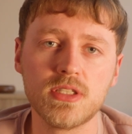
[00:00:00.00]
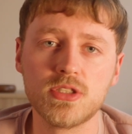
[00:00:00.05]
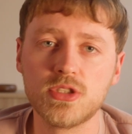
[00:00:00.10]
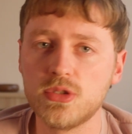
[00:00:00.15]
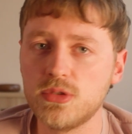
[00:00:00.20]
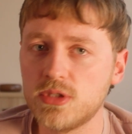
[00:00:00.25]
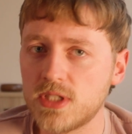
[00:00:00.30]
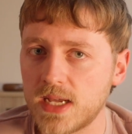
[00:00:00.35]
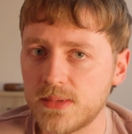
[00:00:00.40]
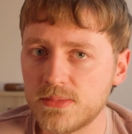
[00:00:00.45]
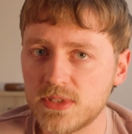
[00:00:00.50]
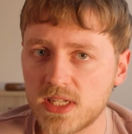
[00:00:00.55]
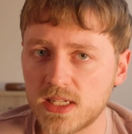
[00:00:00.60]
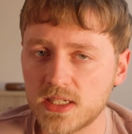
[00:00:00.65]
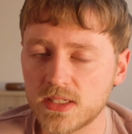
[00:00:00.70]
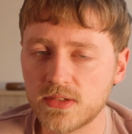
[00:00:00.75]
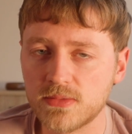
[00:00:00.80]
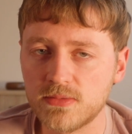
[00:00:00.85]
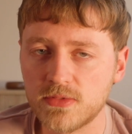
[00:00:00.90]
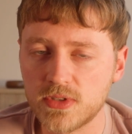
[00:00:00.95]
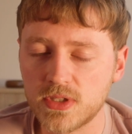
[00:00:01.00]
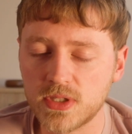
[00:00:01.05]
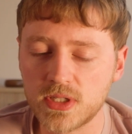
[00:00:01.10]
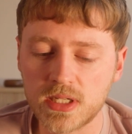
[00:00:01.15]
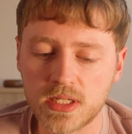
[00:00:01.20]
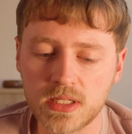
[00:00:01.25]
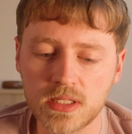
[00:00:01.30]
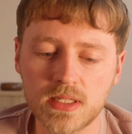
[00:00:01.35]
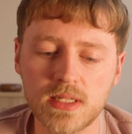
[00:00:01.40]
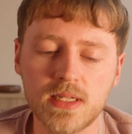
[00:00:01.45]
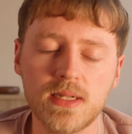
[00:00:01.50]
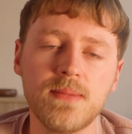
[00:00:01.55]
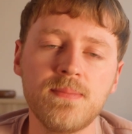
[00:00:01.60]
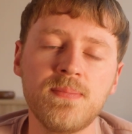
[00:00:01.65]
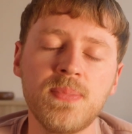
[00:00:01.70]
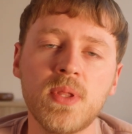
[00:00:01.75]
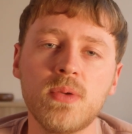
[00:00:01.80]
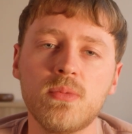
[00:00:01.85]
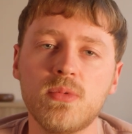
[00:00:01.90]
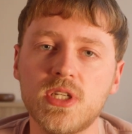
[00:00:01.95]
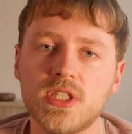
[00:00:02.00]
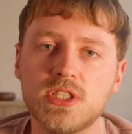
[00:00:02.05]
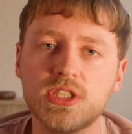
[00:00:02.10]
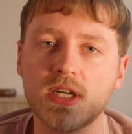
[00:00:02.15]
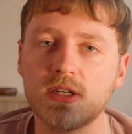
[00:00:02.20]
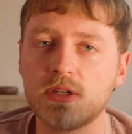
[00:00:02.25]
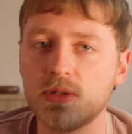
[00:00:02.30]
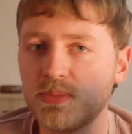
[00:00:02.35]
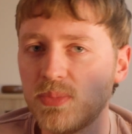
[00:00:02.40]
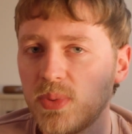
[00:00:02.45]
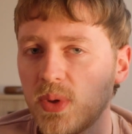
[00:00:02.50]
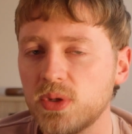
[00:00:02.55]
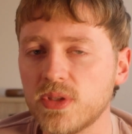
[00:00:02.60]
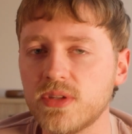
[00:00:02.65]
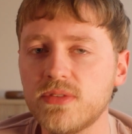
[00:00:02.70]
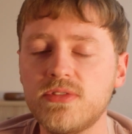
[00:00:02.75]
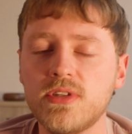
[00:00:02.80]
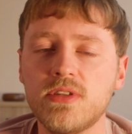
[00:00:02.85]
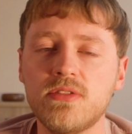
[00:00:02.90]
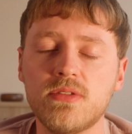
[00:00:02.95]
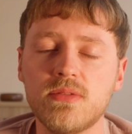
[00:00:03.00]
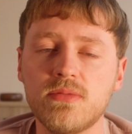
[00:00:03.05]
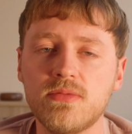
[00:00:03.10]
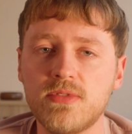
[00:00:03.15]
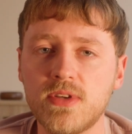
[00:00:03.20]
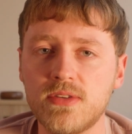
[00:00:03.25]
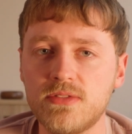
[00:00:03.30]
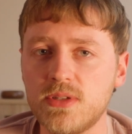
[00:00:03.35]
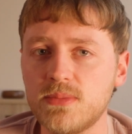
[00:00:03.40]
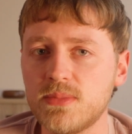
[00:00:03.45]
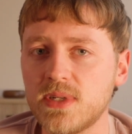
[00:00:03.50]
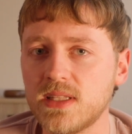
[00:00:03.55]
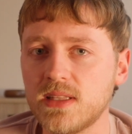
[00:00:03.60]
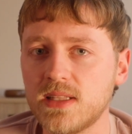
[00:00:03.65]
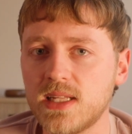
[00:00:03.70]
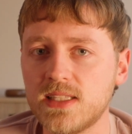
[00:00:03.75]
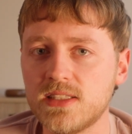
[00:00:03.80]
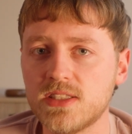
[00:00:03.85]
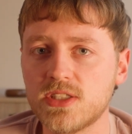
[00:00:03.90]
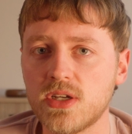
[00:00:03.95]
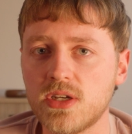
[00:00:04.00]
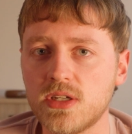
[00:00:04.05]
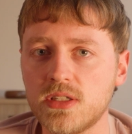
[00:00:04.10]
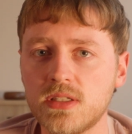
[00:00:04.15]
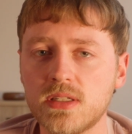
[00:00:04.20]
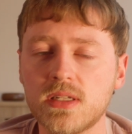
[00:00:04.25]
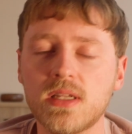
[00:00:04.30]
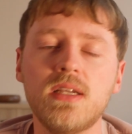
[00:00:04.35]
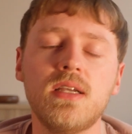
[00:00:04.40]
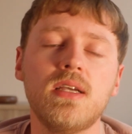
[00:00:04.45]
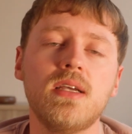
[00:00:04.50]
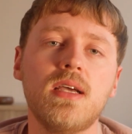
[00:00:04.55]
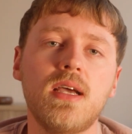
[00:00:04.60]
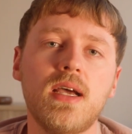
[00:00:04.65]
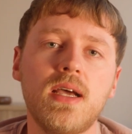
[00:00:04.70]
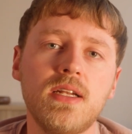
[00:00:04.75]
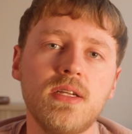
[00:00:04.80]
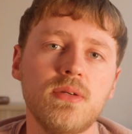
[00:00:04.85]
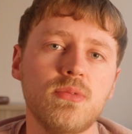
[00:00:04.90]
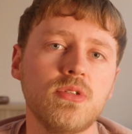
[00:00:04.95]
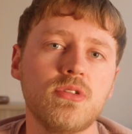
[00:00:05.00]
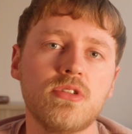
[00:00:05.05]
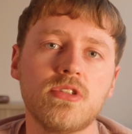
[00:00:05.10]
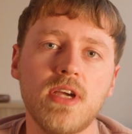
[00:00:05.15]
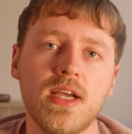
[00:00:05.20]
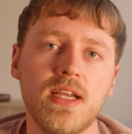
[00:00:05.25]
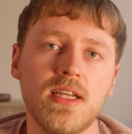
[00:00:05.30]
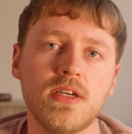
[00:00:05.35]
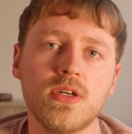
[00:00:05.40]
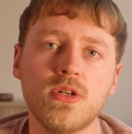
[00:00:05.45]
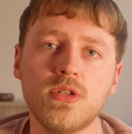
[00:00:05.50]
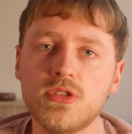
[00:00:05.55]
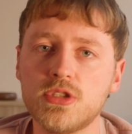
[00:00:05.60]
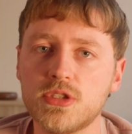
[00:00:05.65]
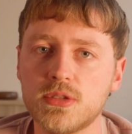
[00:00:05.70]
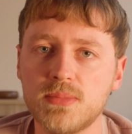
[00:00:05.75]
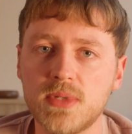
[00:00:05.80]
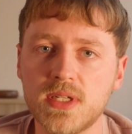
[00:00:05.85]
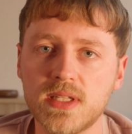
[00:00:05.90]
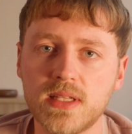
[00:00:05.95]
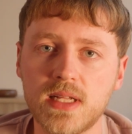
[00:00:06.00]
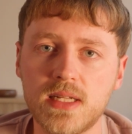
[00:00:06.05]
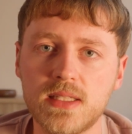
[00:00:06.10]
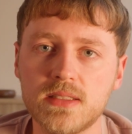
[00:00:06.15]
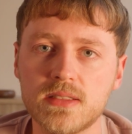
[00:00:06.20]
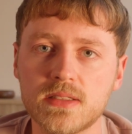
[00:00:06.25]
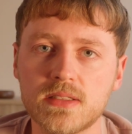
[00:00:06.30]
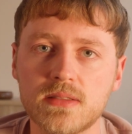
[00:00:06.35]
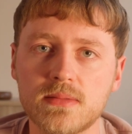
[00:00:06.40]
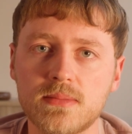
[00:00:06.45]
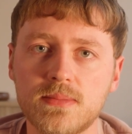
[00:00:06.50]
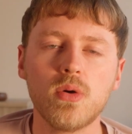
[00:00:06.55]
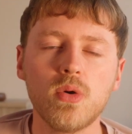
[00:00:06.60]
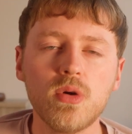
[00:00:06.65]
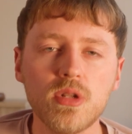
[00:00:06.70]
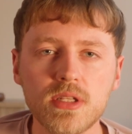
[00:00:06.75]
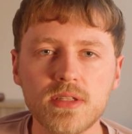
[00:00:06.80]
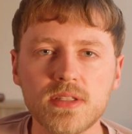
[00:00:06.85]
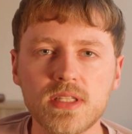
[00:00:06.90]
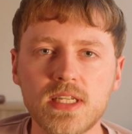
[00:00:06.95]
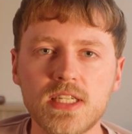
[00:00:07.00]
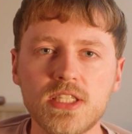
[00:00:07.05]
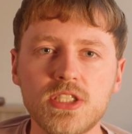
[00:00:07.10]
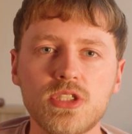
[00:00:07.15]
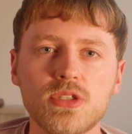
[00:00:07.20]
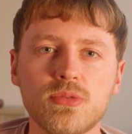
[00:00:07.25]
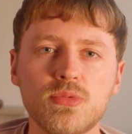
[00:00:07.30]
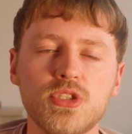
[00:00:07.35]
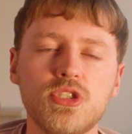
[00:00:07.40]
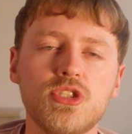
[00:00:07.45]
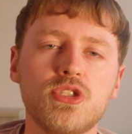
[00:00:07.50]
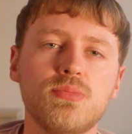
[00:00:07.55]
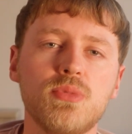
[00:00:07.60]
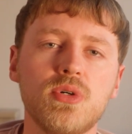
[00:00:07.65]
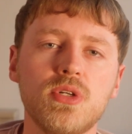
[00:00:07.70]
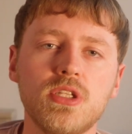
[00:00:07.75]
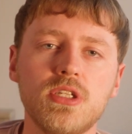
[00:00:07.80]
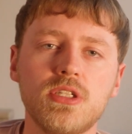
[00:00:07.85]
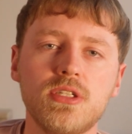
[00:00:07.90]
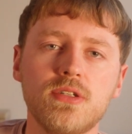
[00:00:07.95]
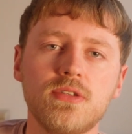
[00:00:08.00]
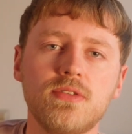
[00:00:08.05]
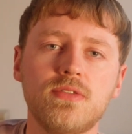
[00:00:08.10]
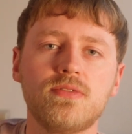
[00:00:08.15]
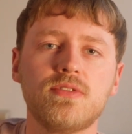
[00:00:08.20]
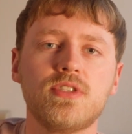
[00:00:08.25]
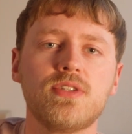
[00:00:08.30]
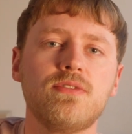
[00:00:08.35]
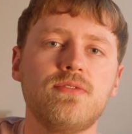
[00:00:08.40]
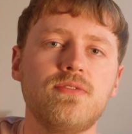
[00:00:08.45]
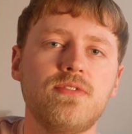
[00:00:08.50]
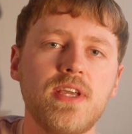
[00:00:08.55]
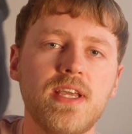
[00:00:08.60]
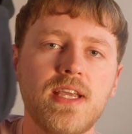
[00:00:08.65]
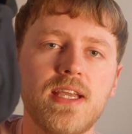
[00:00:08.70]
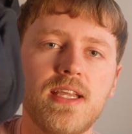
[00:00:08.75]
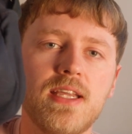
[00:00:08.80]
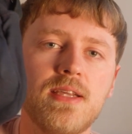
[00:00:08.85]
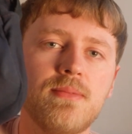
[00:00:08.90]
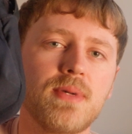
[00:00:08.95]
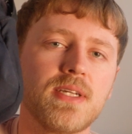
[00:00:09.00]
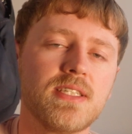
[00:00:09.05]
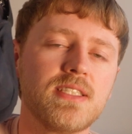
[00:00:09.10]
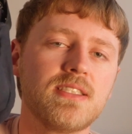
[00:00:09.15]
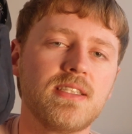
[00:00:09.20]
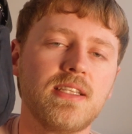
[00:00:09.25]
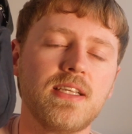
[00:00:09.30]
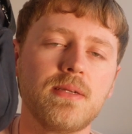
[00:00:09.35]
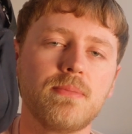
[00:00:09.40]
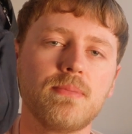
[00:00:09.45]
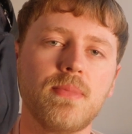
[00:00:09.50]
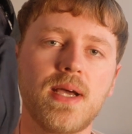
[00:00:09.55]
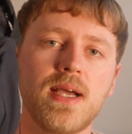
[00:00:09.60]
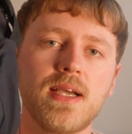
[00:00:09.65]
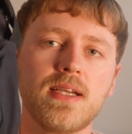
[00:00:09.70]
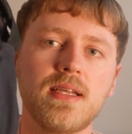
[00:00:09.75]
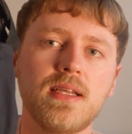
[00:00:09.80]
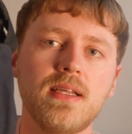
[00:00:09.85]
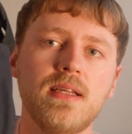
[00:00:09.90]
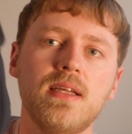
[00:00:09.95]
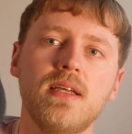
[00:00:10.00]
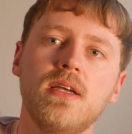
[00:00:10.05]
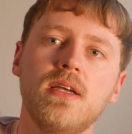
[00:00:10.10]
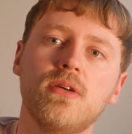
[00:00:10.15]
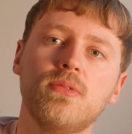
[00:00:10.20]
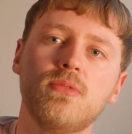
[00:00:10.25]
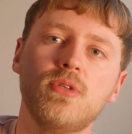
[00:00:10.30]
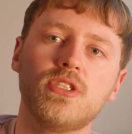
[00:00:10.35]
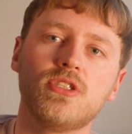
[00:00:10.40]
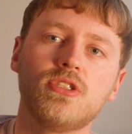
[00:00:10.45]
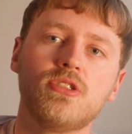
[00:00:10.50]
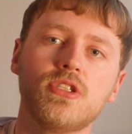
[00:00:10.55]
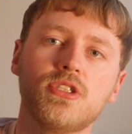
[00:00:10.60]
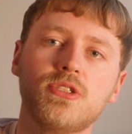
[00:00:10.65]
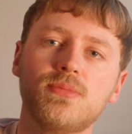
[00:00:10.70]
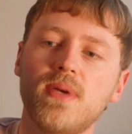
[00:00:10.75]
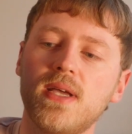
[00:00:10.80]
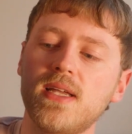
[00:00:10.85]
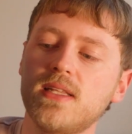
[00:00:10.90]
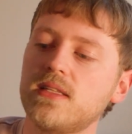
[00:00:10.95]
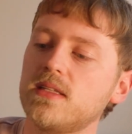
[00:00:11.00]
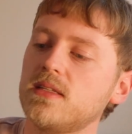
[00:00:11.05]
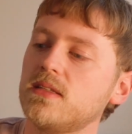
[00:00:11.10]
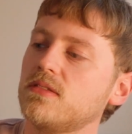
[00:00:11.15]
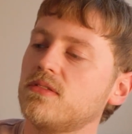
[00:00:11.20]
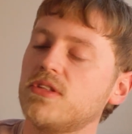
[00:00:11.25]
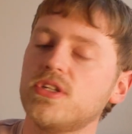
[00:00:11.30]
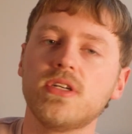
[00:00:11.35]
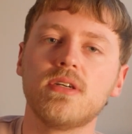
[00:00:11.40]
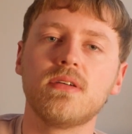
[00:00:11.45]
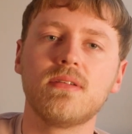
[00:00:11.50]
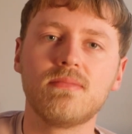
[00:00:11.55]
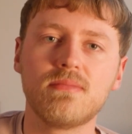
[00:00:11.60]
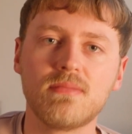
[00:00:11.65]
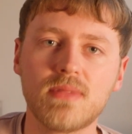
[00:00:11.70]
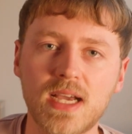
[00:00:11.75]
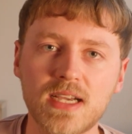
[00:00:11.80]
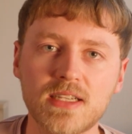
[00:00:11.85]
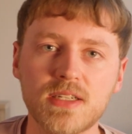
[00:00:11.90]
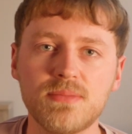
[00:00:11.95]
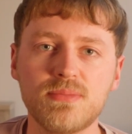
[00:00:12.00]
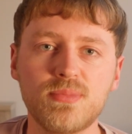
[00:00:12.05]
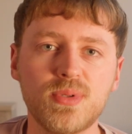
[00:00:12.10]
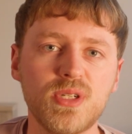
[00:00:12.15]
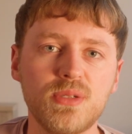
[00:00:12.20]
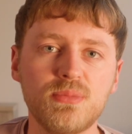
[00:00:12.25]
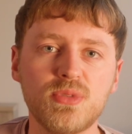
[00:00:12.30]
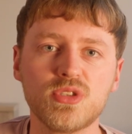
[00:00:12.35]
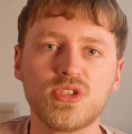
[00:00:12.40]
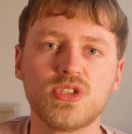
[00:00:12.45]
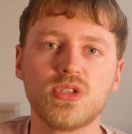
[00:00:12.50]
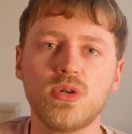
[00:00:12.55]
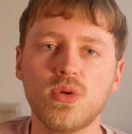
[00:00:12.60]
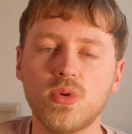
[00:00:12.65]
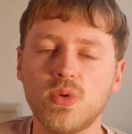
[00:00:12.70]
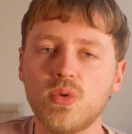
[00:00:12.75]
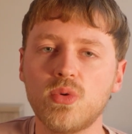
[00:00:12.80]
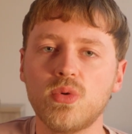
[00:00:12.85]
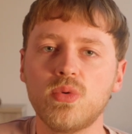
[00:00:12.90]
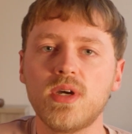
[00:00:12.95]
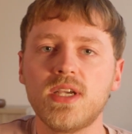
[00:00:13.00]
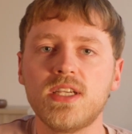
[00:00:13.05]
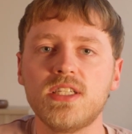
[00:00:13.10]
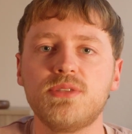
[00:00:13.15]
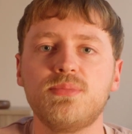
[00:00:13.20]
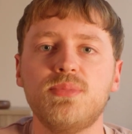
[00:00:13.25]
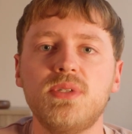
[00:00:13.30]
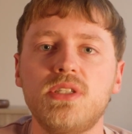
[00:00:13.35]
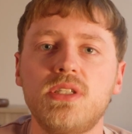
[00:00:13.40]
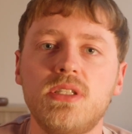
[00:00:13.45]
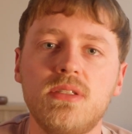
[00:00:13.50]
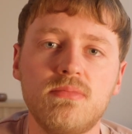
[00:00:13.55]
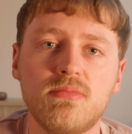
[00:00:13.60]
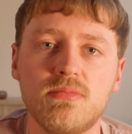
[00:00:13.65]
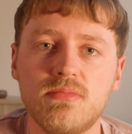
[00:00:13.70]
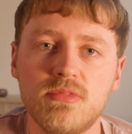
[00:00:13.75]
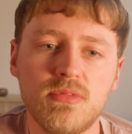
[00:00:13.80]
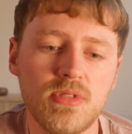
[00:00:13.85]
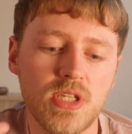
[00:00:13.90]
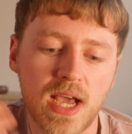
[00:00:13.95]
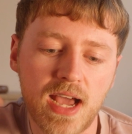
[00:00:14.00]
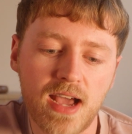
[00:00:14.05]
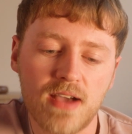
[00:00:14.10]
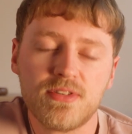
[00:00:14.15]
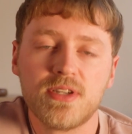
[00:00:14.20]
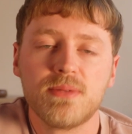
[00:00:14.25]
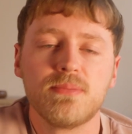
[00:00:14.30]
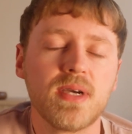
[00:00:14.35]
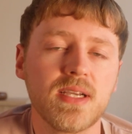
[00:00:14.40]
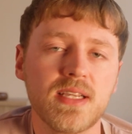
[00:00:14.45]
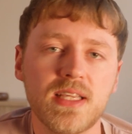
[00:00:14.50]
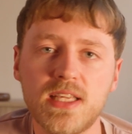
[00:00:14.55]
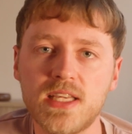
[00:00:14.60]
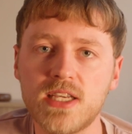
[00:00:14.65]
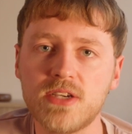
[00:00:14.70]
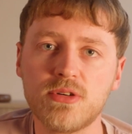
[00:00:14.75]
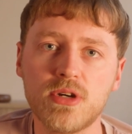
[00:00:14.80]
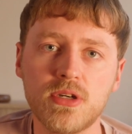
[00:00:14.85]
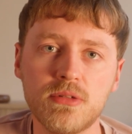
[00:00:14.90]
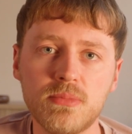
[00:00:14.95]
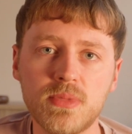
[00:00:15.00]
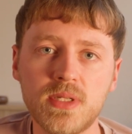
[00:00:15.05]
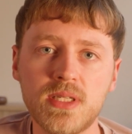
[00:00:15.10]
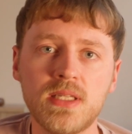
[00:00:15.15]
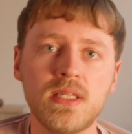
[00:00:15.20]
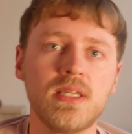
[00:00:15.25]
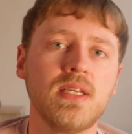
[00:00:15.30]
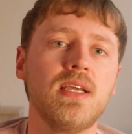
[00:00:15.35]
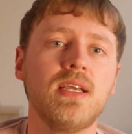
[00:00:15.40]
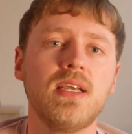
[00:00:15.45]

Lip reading: a 2x teleconverter, which I could put the 50mm lens on and it would create a 100mm lens. All of this was small enough to fit in my sling bag, which just meant that I can pretty much always be having my gear on me.